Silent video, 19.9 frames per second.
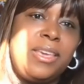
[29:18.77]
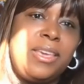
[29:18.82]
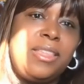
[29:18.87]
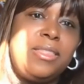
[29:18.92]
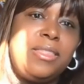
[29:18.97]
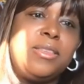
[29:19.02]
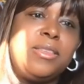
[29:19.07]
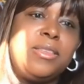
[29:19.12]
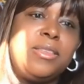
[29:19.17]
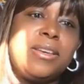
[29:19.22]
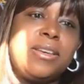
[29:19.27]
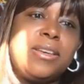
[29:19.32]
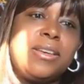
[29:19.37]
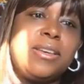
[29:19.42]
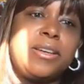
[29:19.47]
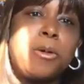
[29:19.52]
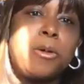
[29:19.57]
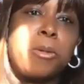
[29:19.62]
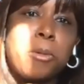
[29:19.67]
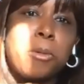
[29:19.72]
the
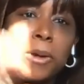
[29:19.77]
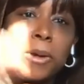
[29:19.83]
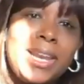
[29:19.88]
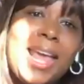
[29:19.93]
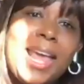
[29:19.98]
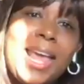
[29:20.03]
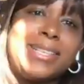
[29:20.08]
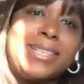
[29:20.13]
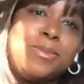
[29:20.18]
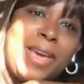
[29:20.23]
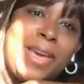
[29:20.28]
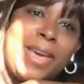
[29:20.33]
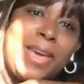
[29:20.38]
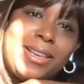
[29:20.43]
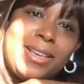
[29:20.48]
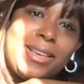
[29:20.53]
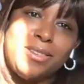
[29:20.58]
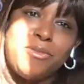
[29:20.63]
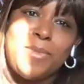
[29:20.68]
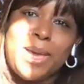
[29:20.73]
great aspects of
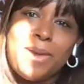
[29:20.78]
my